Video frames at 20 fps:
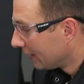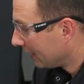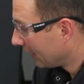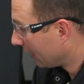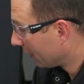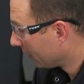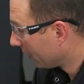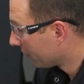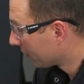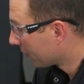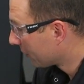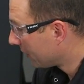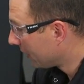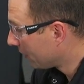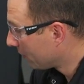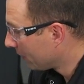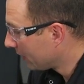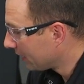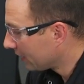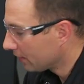Now, another
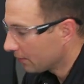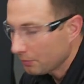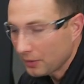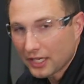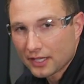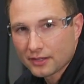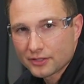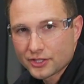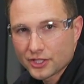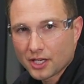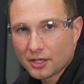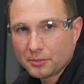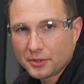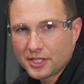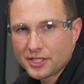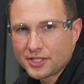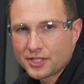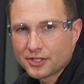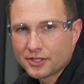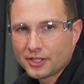thing we did to make the job
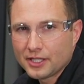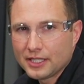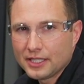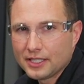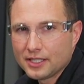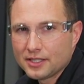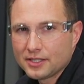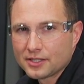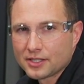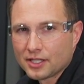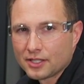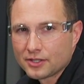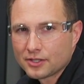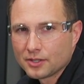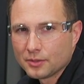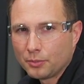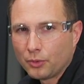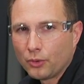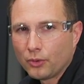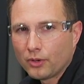easier is
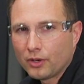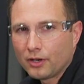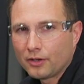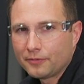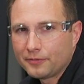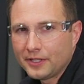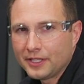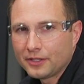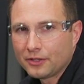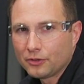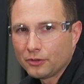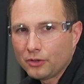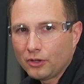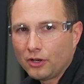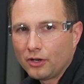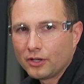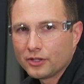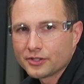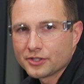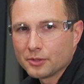support our
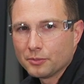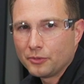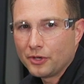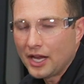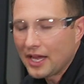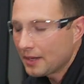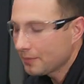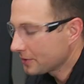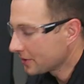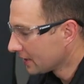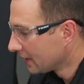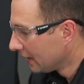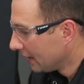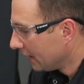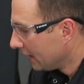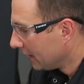vehicle on some ramps.